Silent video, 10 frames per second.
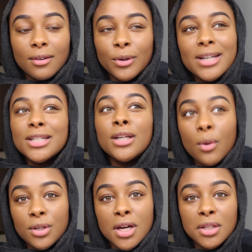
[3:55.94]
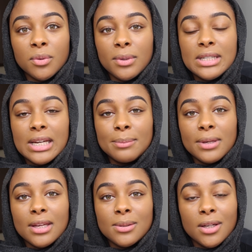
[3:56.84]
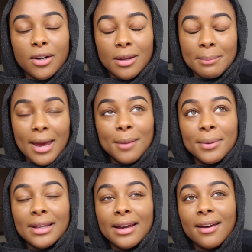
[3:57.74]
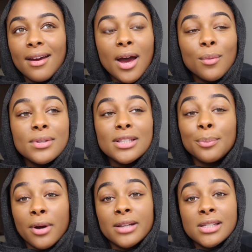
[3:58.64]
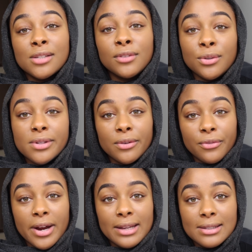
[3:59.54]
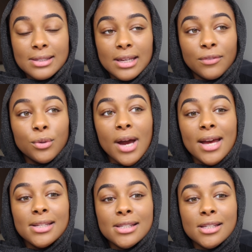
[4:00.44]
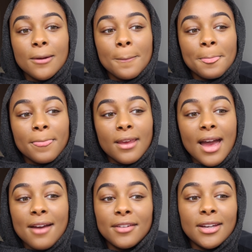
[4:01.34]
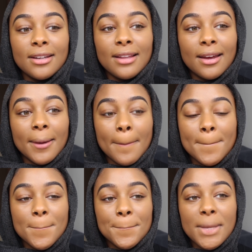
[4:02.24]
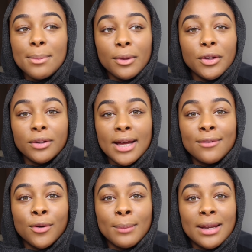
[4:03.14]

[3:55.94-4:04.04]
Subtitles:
get to know each other when we did, because we had already met. But like I was in the process of losing friends, and if you guys have any like people in your life who